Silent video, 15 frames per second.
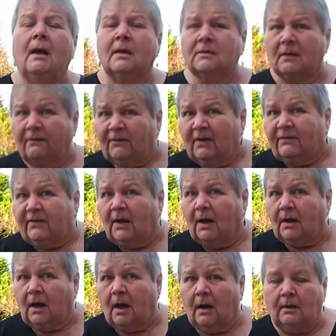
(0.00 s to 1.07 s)
So I've given it
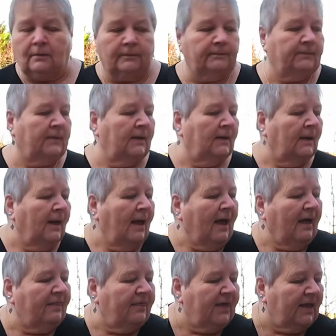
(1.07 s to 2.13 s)
a go,
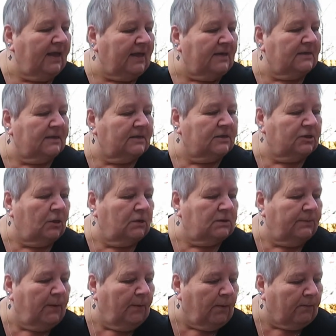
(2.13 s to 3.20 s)
and these, excuse
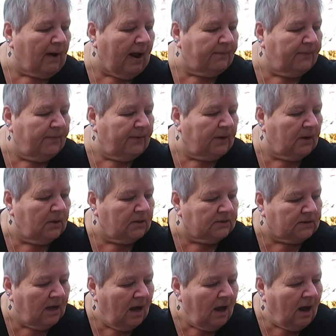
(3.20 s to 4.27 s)
the bubble wrap
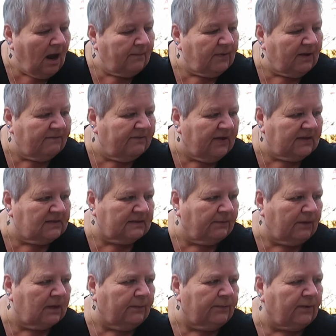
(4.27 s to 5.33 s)
because I'm convinced
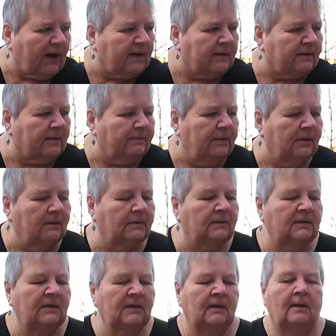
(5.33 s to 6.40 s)
I'm going to break them,
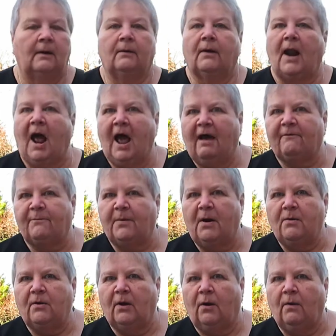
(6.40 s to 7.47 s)
and I have
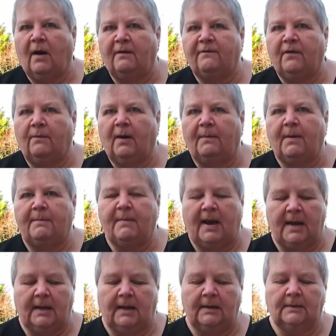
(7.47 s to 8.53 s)
broken quite a few I've been
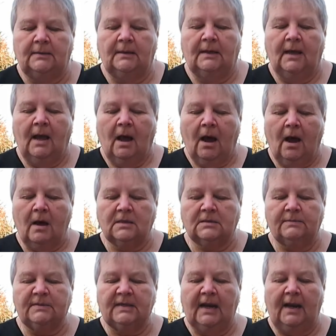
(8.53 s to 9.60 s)
making, are
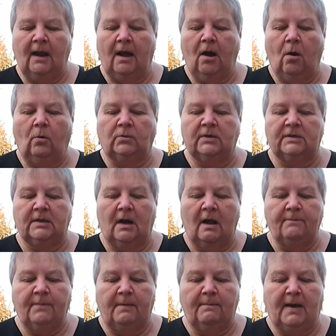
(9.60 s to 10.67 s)
some tea light holders that
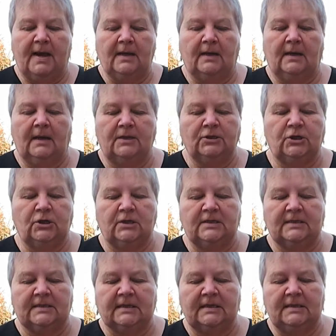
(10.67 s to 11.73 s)
I've been making. As you can
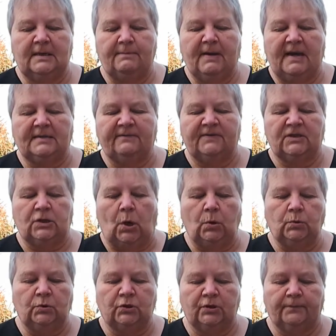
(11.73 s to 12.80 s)
see, they're made of
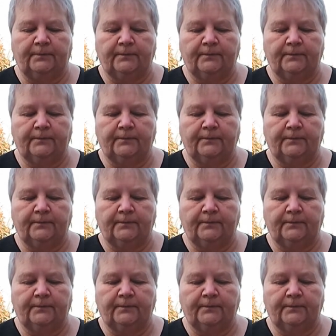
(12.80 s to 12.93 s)
salt.